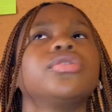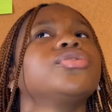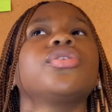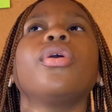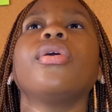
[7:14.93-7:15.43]

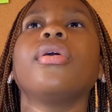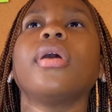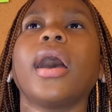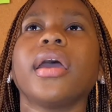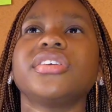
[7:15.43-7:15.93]

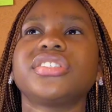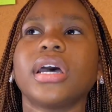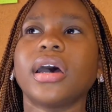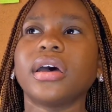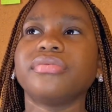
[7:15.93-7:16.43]
So I
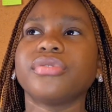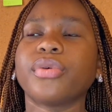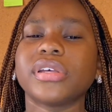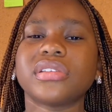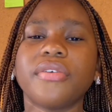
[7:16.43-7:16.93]
sha
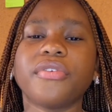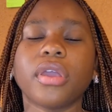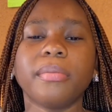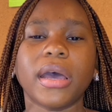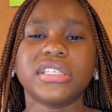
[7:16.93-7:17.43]
requested for
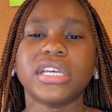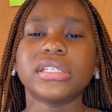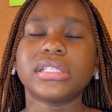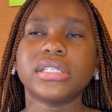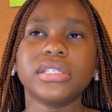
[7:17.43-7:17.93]

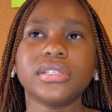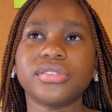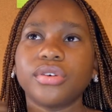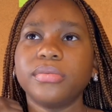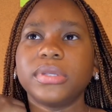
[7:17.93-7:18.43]
emergency
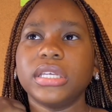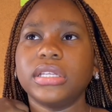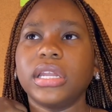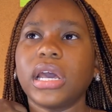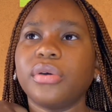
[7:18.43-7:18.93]
something.
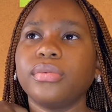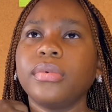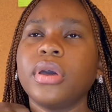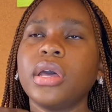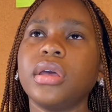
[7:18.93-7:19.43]
They now
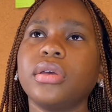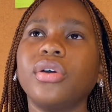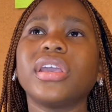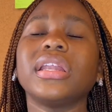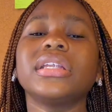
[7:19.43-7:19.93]

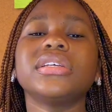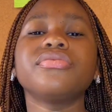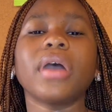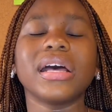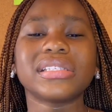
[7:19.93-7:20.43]
okay, they
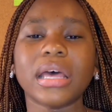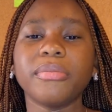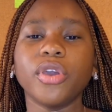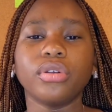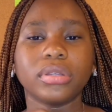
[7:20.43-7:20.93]
didn't answer
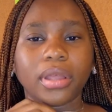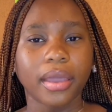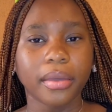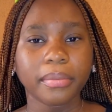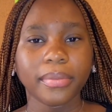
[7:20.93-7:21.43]
me on
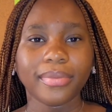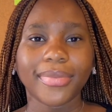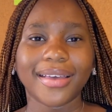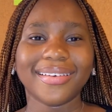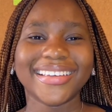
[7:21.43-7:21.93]
time.
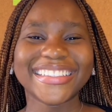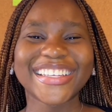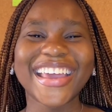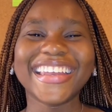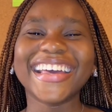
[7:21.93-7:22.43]
Ah, so
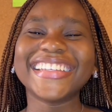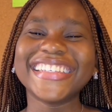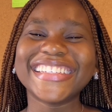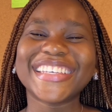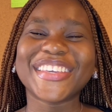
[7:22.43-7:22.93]
I now
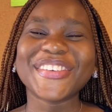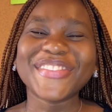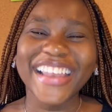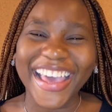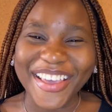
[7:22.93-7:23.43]
did Q
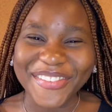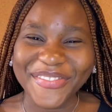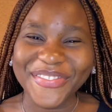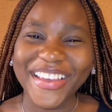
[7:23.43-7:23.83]
Life.